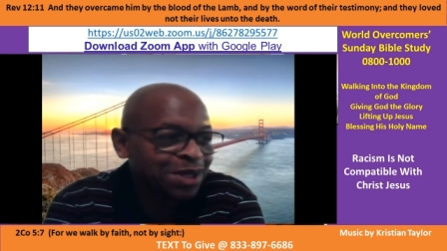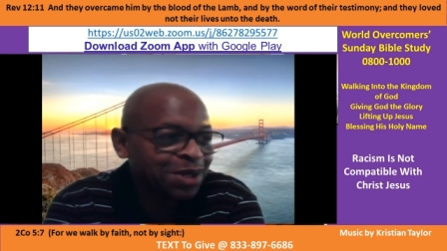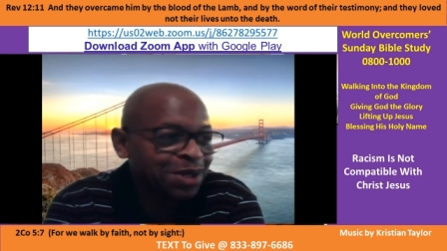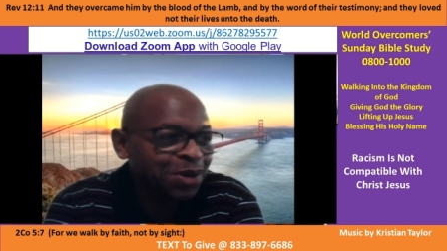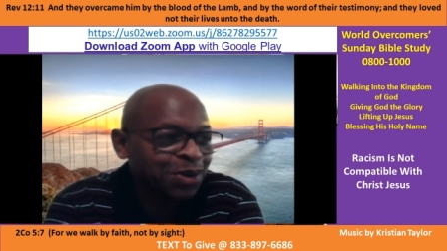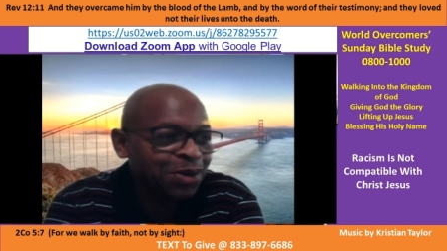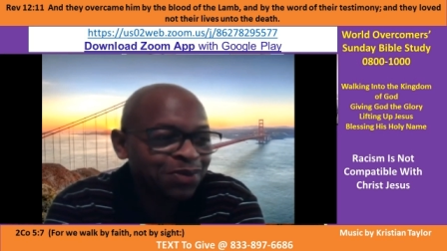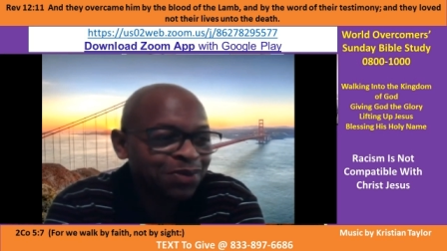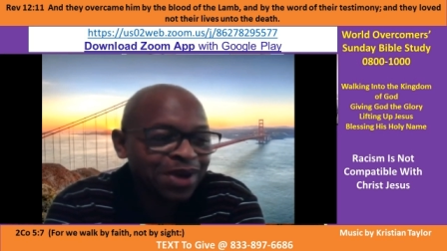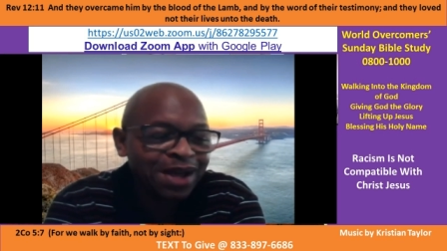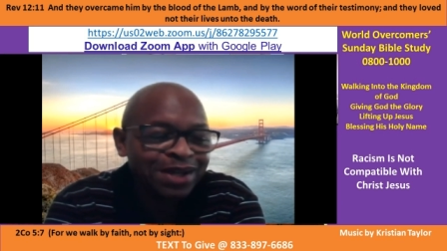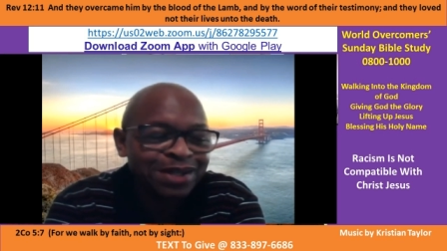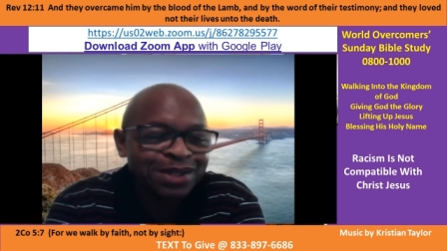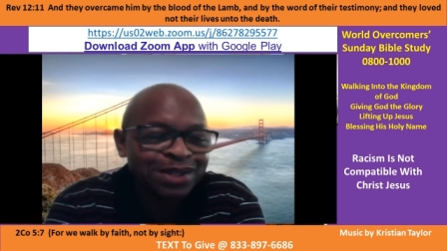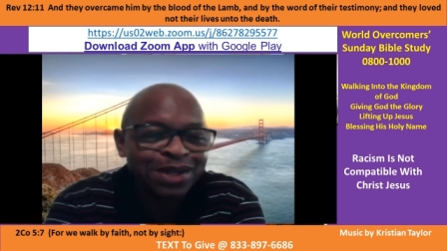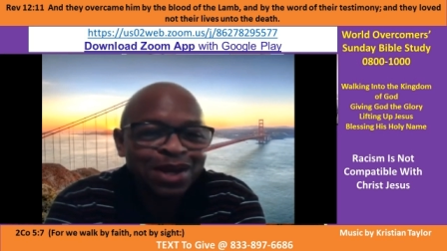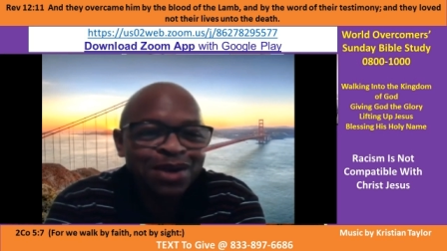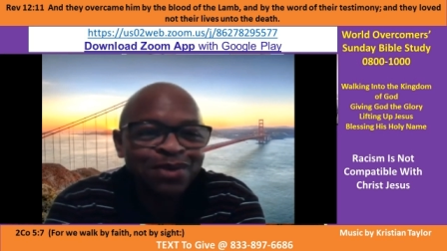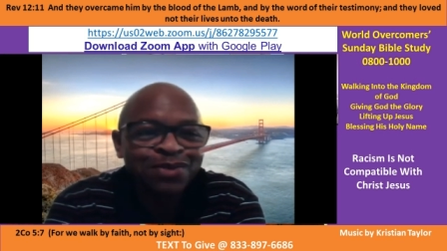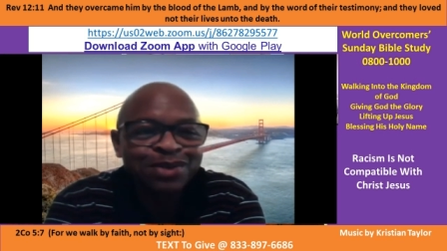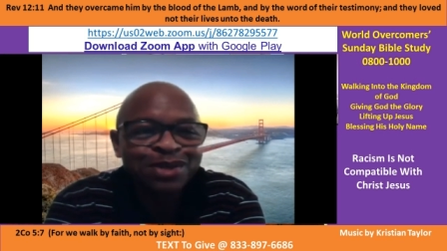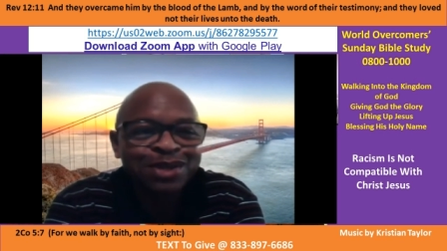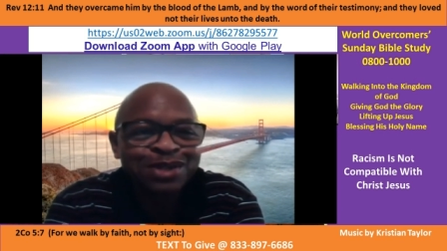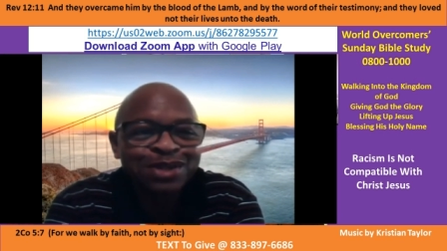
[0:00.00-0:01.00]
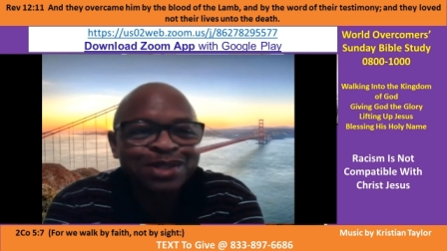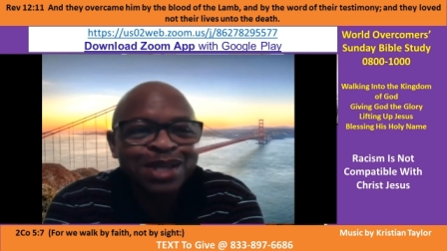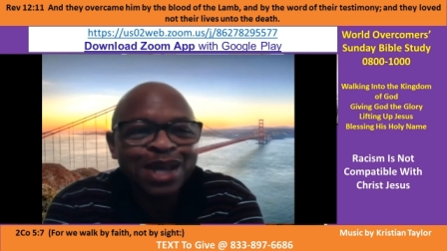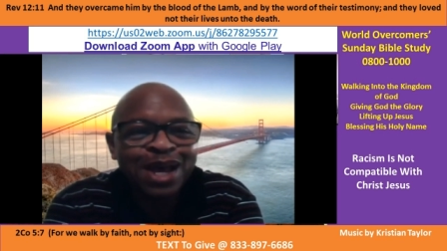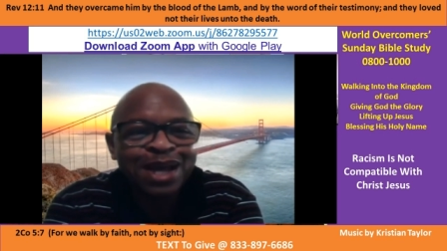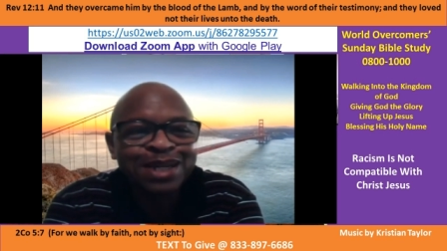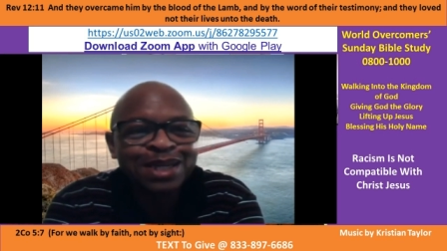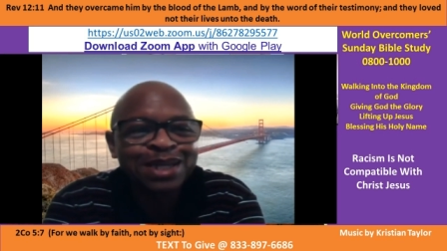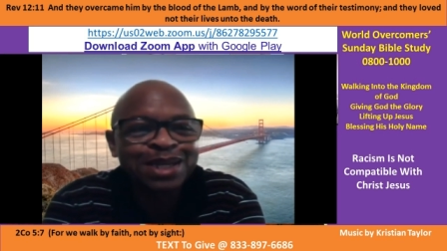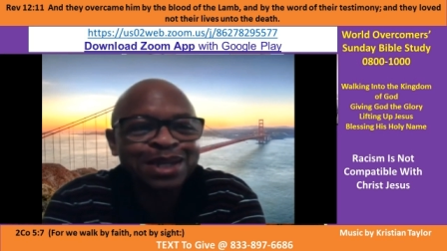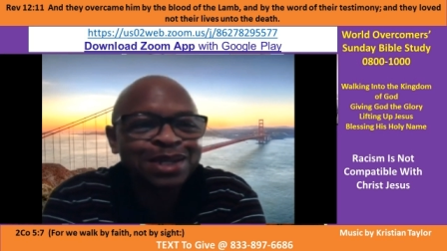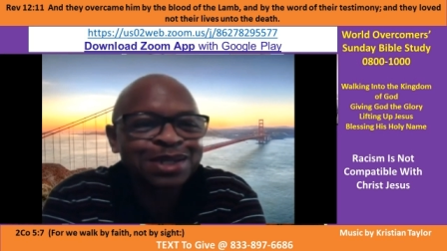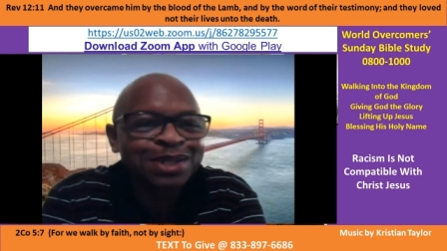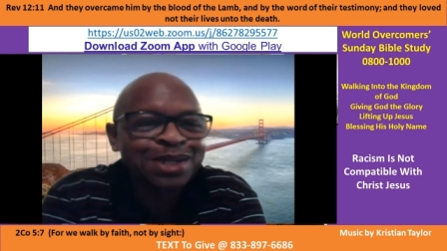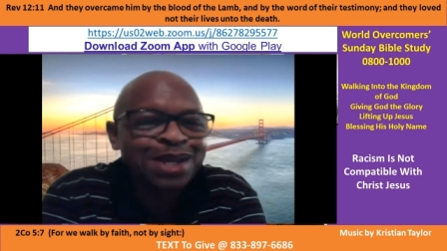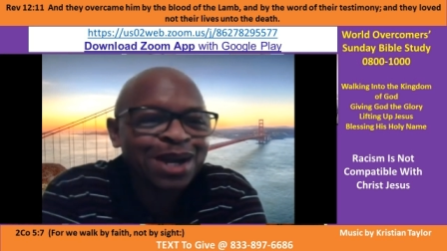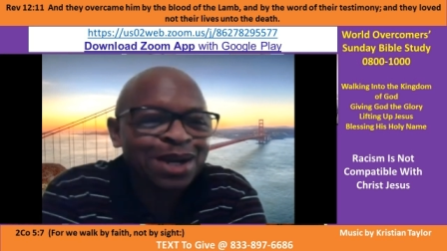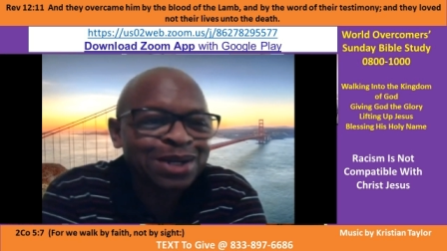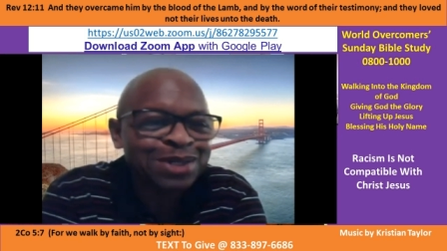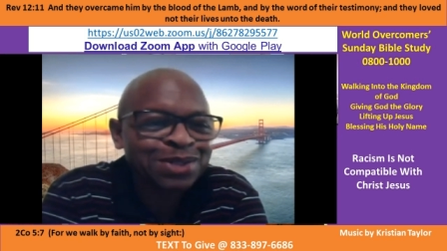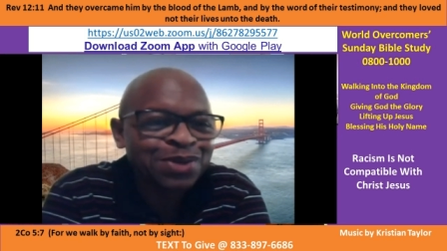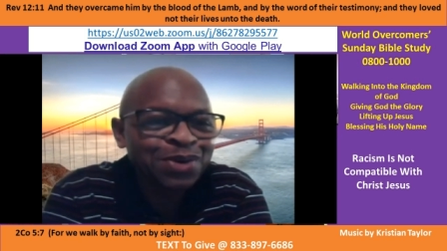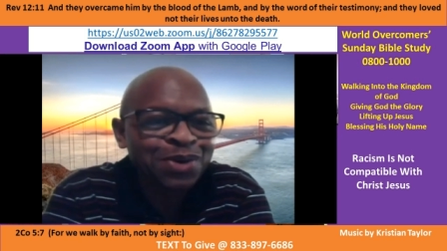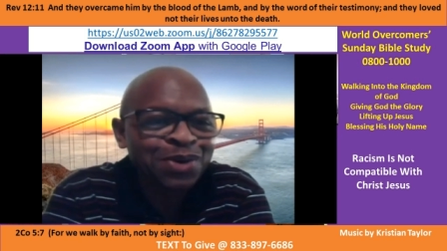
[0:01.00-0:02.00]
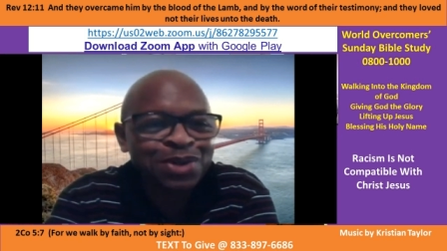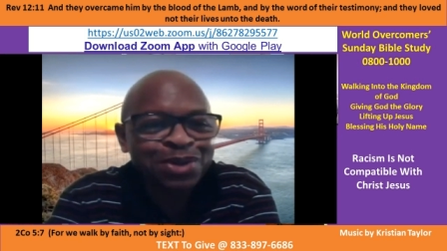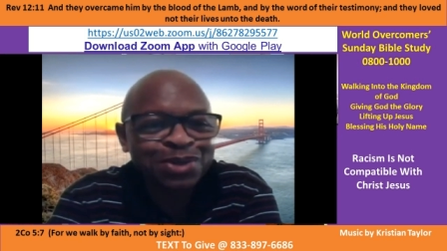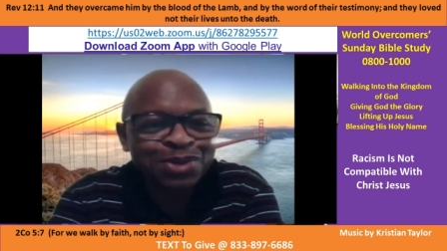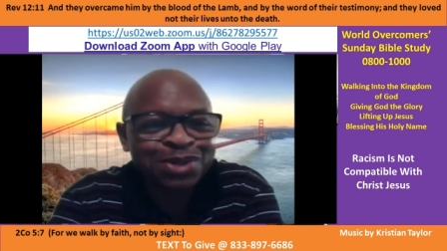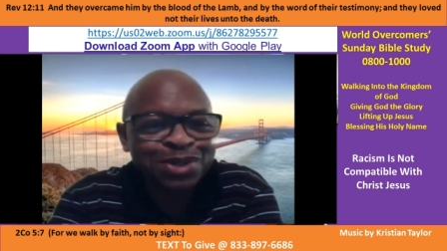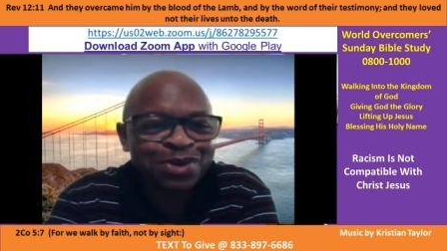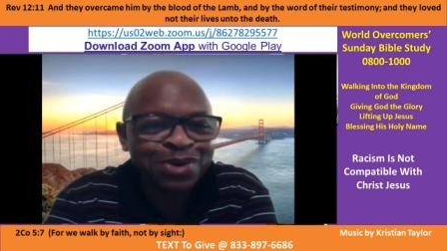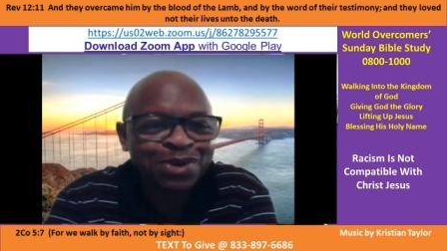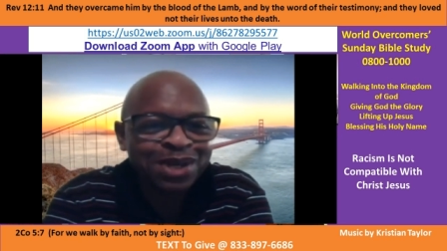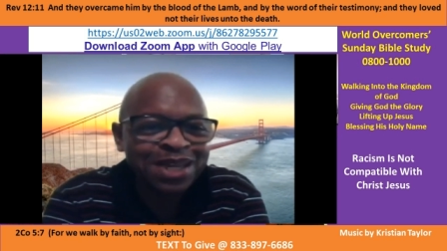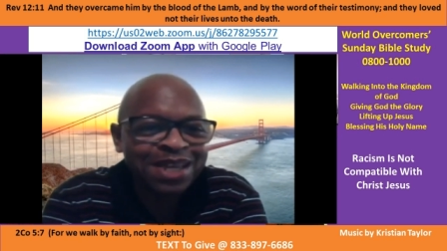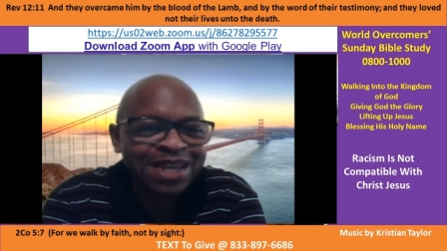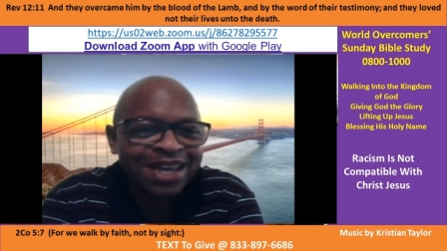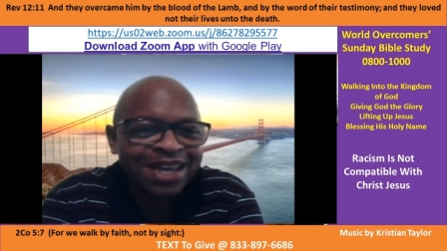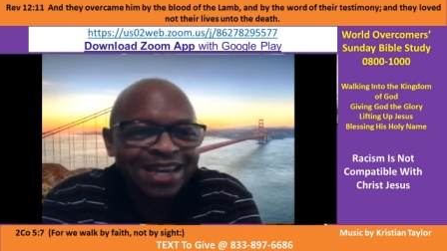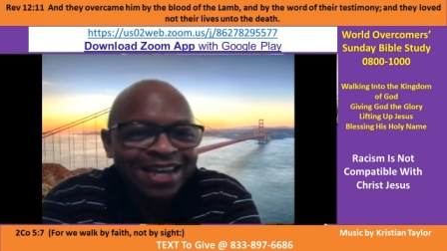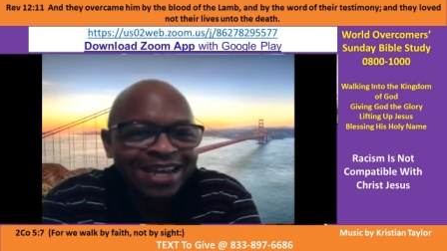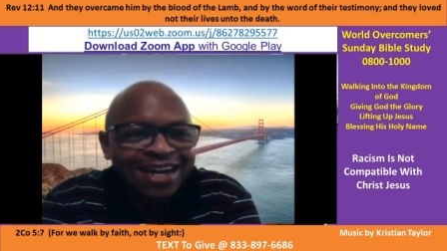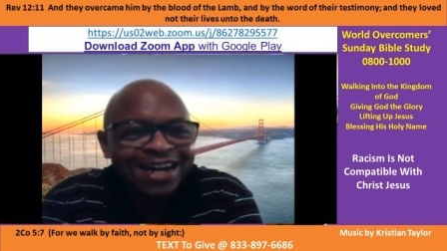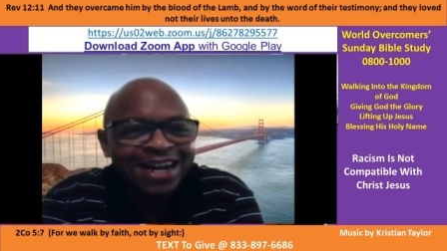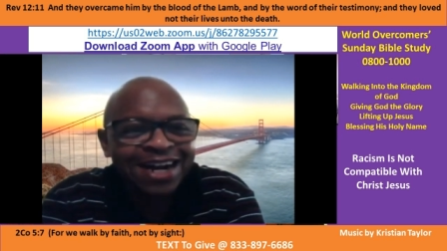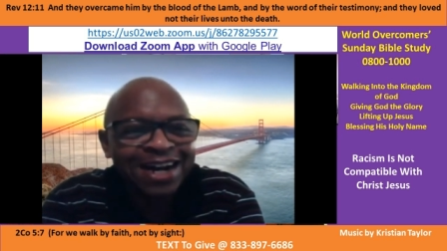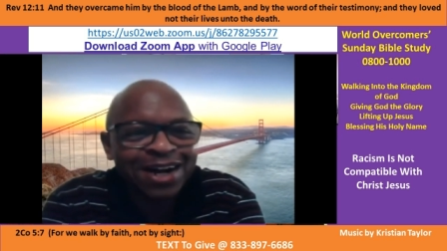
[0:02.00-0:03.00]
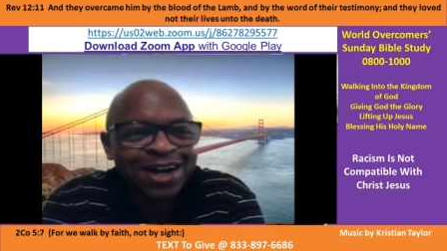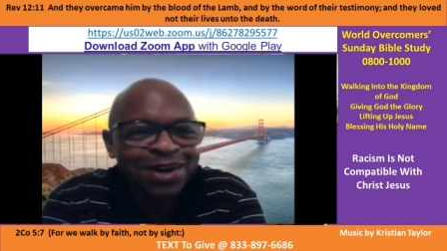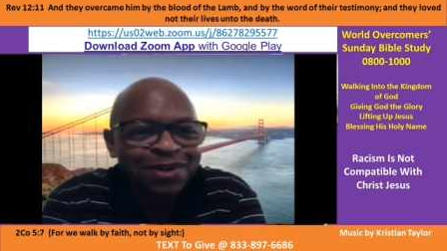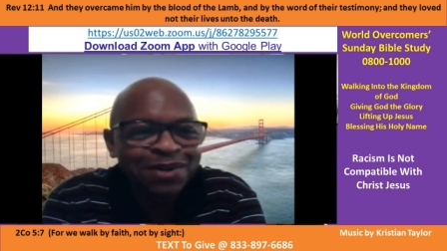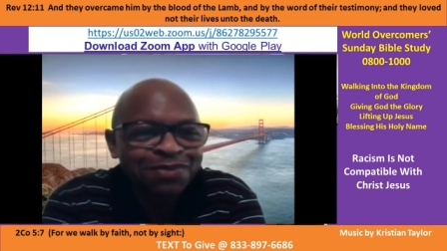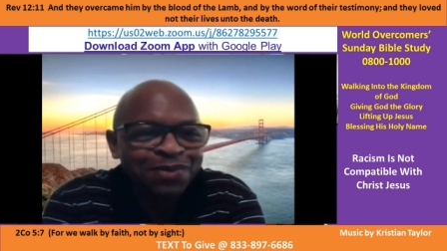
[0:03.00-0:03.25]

you know, if I ever decide to get a doctoral degree, um,